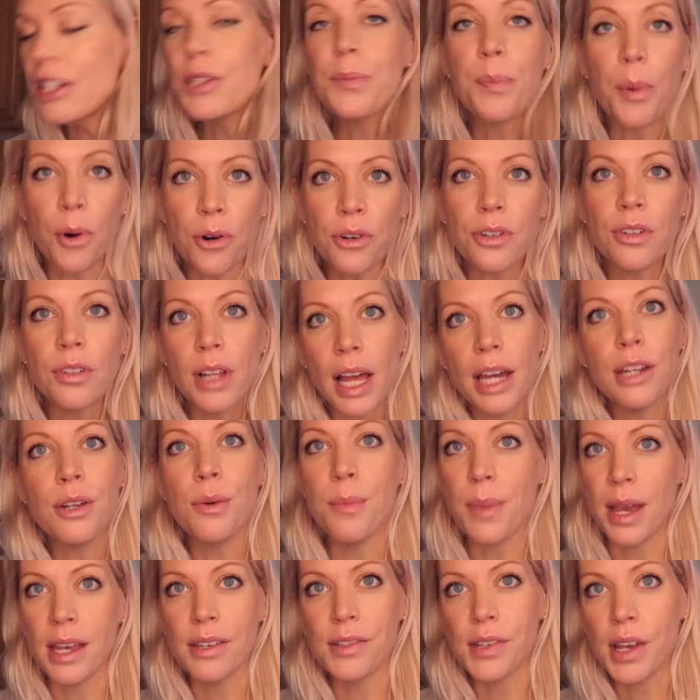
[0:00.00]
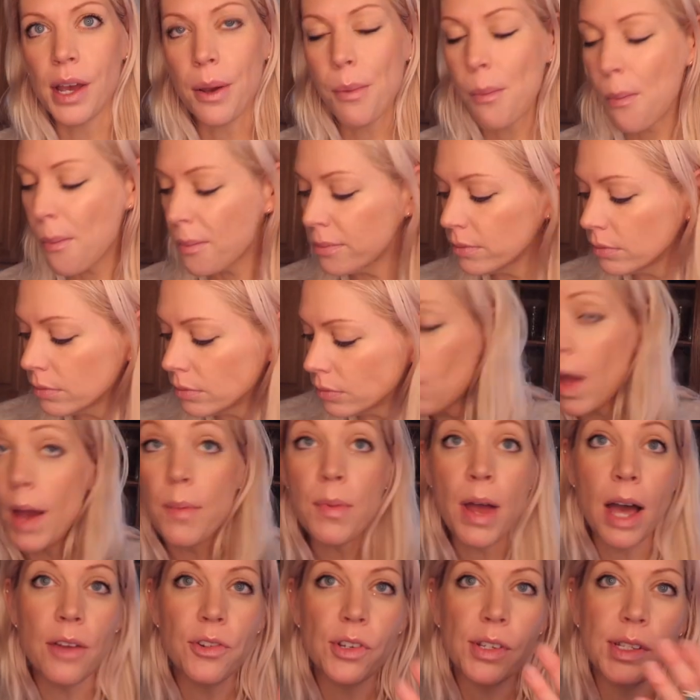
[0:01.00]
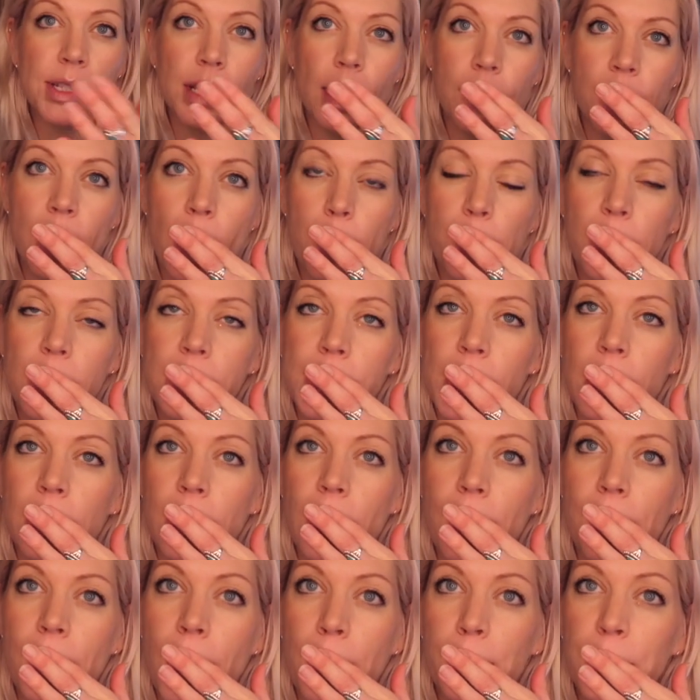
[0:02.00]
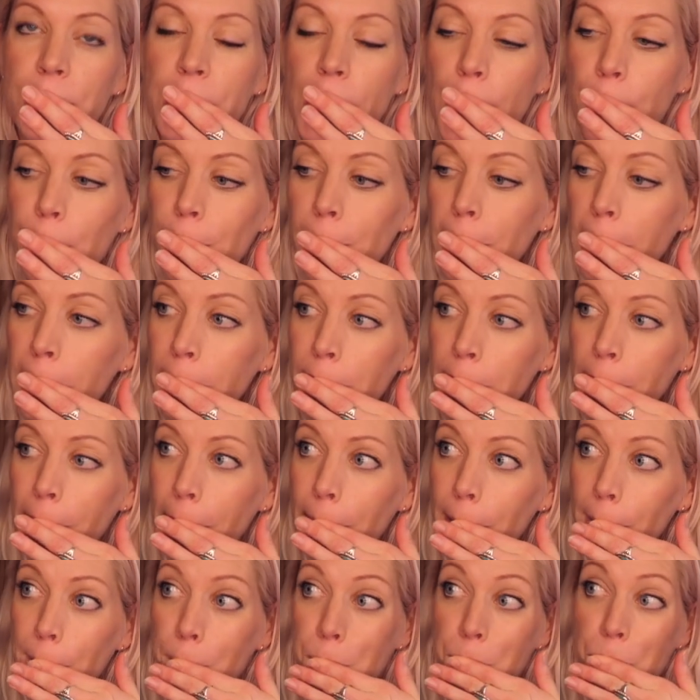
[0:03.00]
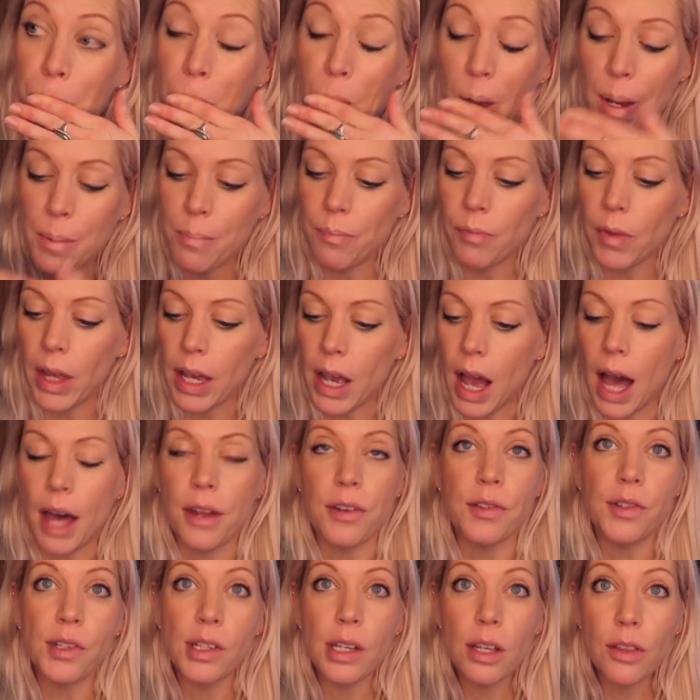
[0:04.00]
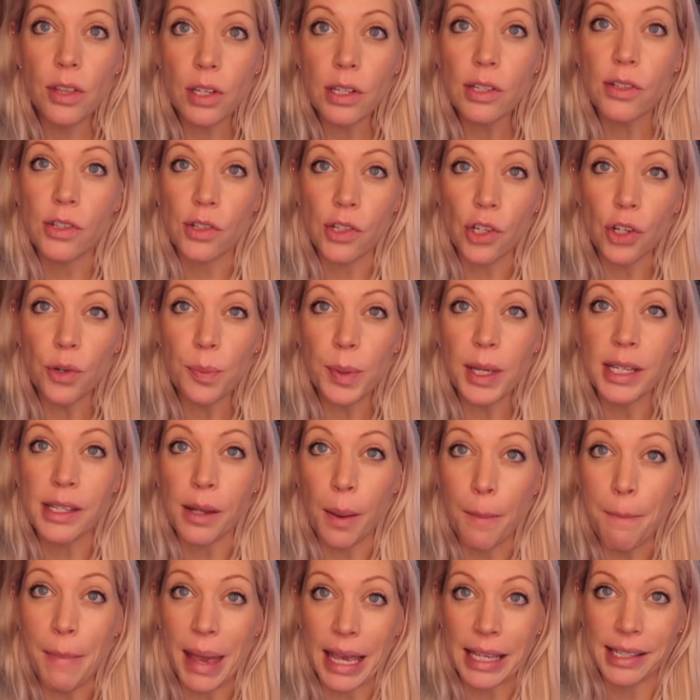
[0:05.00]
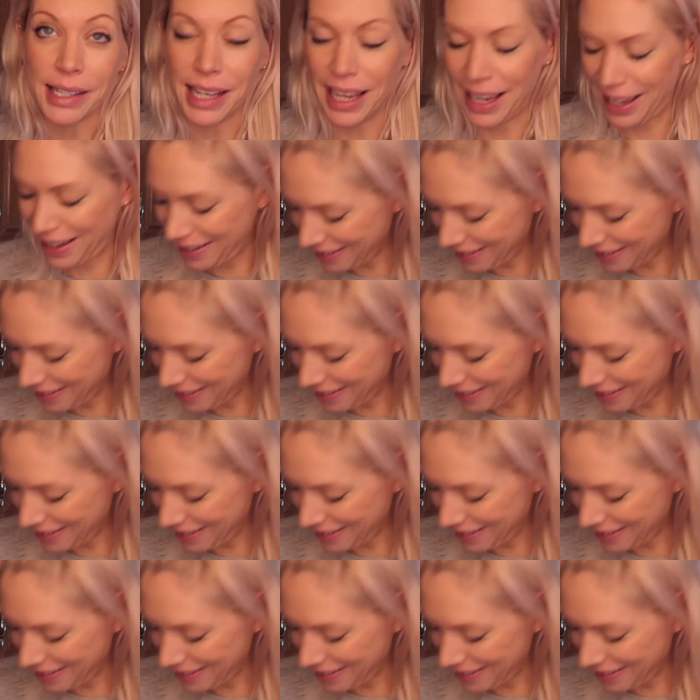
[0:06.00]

borderline amazing. I'm not just saying that because I love Emma Chamberlain, but like, honestly, this soup is amazing.